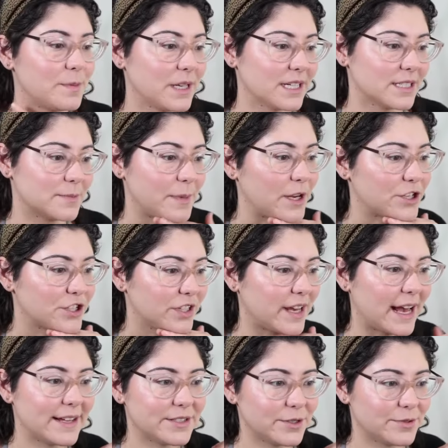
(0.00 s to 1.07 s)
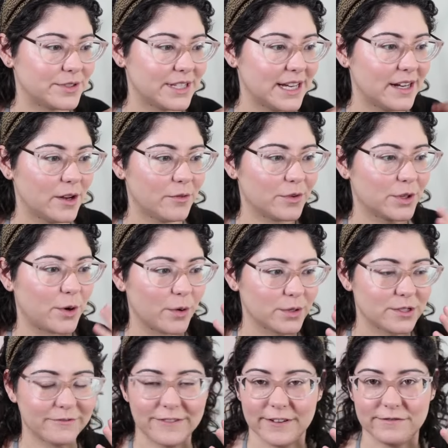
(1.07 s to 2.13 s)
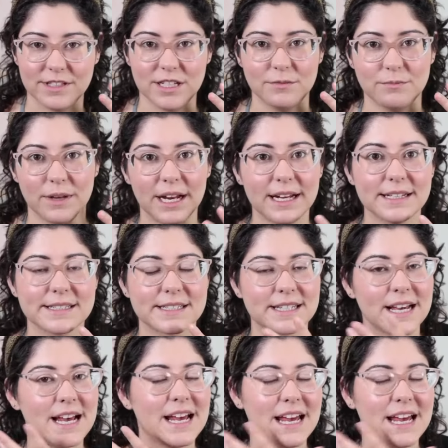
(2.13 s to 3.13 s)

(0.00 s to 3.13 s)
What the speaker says: because especially as you sit over the course of 15 minutes,